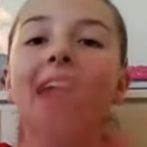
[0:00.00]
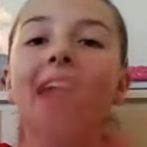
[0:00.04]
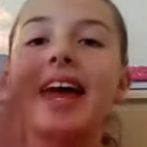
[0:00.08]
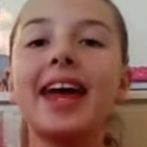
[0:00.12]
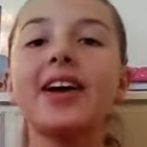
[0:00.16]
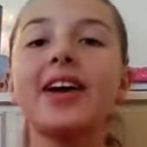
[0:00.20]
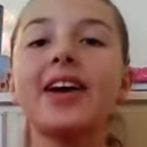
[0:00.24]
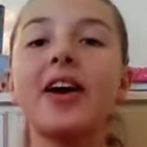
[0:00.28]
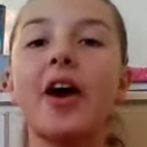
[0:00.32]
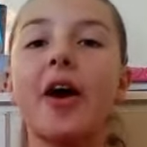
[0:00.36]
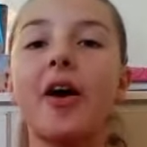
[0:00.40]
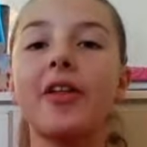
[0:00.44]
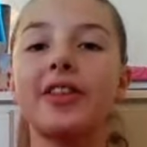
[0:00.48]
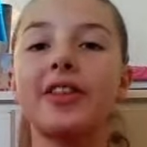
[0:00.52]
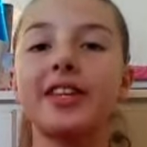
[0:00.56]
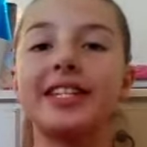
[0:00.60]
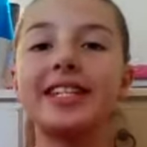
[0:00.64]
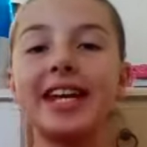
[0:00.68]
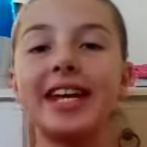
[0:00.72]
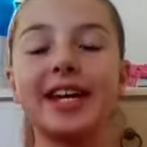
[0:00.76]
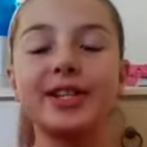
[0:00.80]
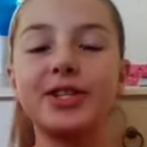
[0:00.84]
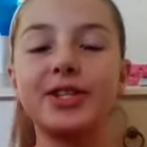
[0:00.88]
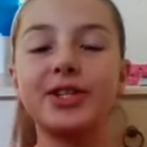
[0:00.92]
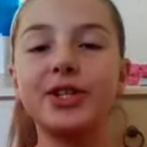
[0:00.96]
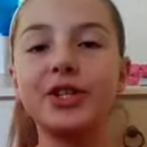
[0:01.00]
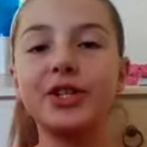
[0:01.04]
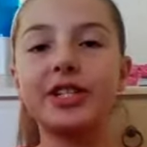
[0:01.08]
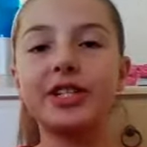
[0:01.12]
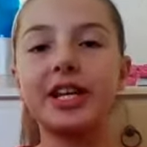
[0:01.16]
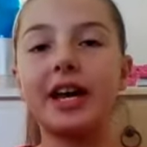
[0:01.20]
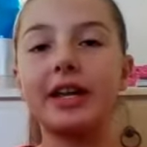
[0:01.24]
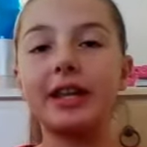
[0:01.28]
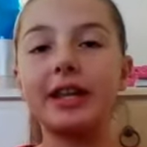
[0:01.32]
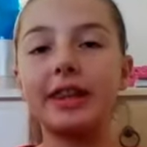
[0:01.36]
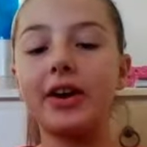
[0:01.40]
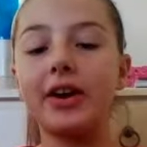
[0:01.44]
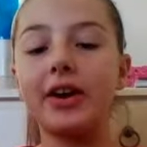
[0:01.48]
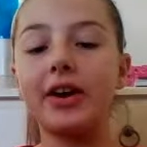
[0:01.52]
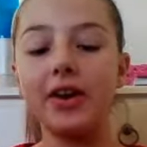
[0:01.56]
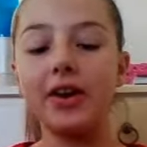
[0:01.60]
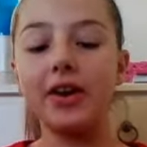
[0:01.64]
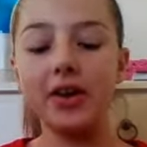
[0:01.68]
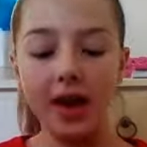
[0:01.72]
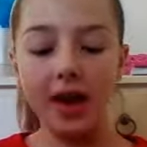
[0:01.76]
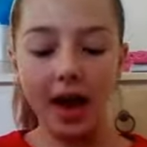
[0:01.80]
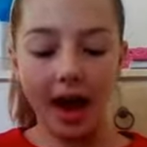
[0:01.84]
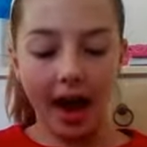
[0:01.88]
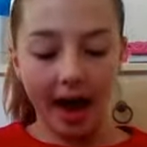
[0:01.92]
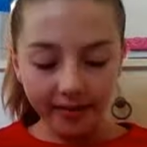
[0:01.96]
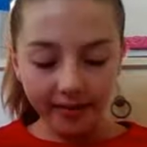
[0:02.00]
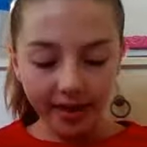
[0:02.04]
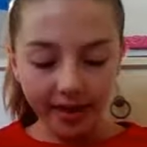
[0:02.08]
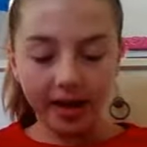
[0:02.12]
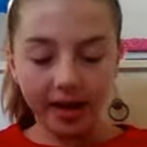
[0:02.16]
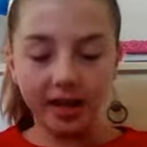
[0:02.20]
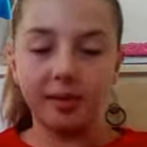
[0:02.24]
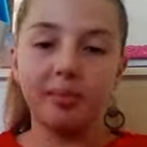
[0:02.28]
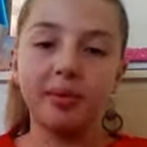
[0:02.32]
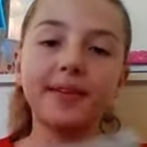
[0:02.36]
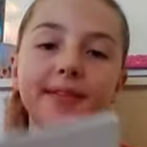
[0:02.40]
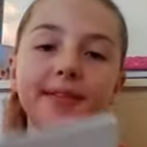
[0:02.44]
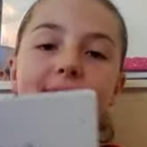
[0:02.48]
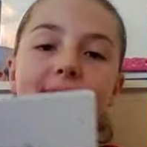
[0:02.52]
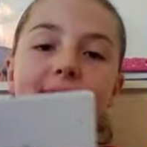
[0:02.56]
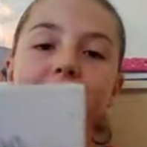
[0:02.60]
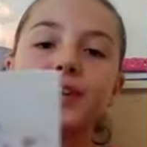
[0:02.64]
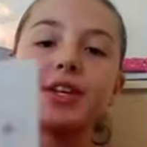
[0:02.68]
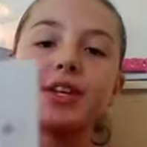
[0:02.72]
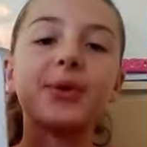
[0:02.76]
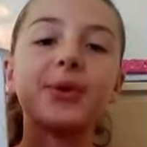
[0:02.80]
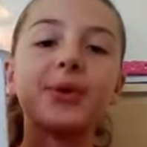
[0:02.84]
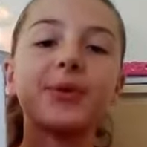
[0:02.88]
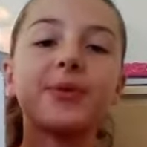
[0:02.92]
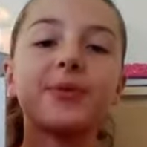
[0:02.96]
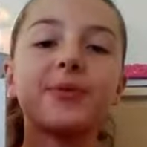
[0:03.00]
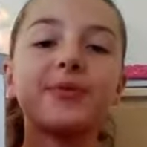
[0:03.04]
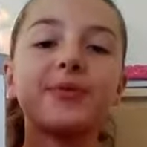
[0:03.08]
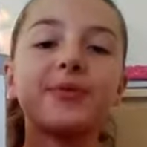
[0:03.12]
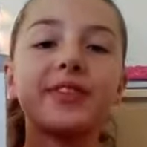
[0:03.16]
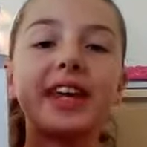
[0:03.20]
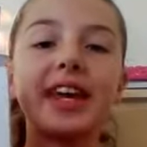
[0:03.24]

Hey, all the dancers out there, I've got a book for you.